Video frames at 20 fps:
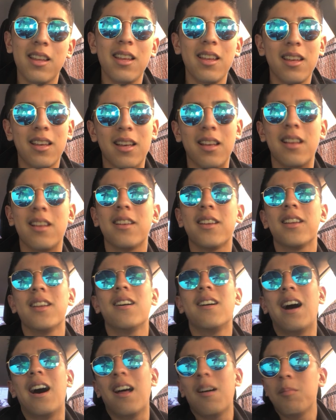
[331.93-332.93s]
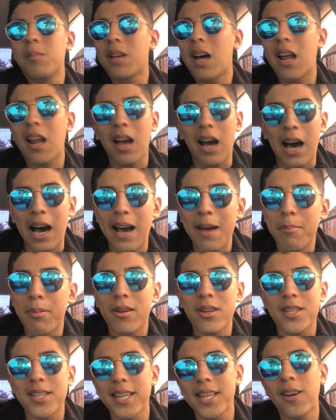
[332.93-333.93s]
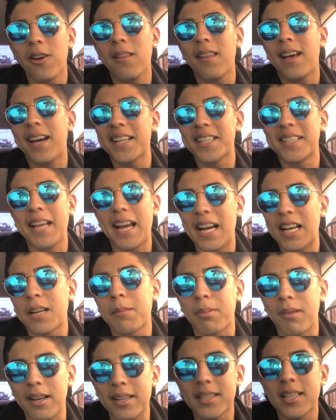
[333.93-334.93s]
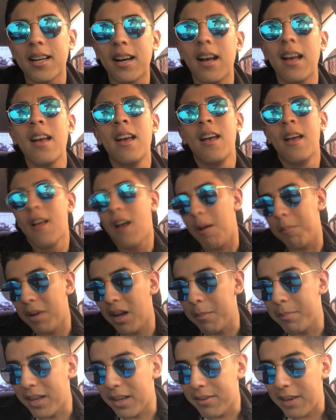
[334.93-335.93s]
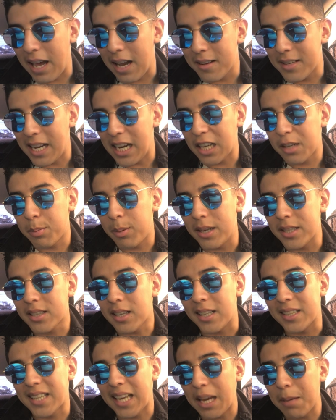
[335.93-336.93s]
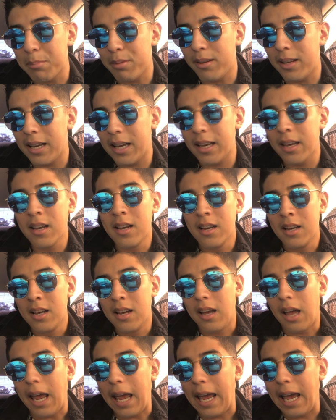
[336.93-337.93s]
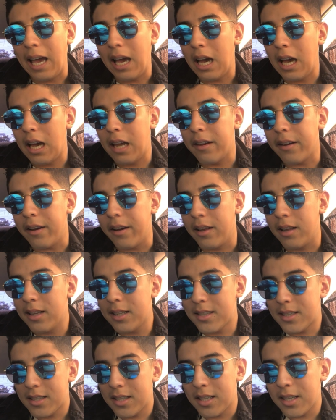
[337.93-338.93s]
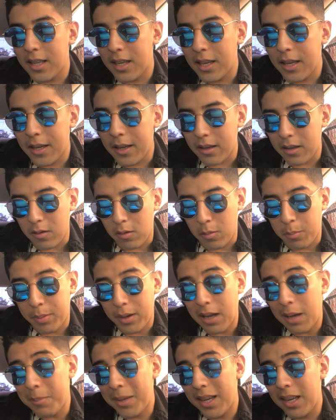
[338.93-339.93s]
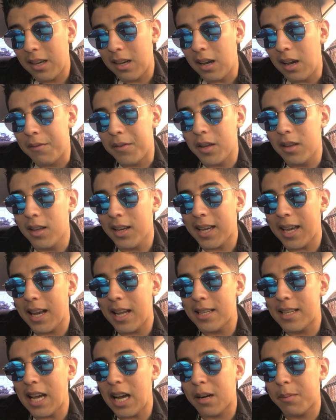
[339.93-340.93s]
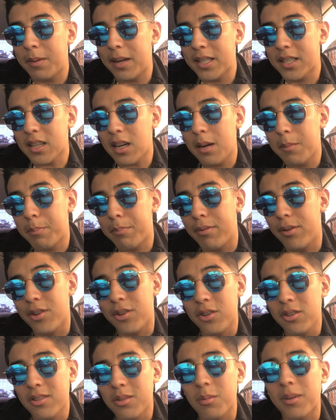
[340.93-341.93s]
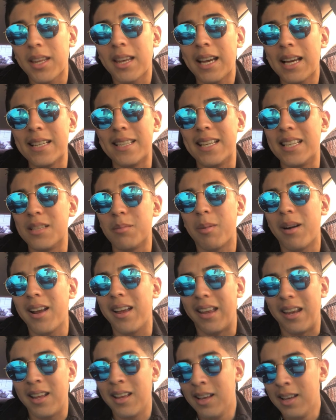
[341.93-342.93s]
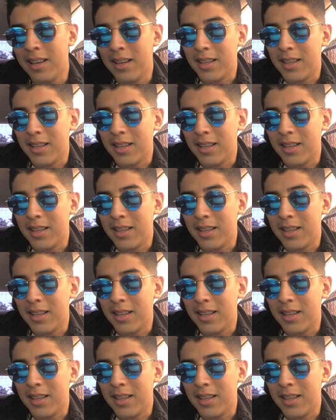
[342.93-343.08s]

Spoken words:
I personally don't like Dak Prescott. I'm not a big fan of Dak Prescott's gameplay. And let's see. But, I mean, if you look at it, Dak Prescott produced when he had Dez Bryant.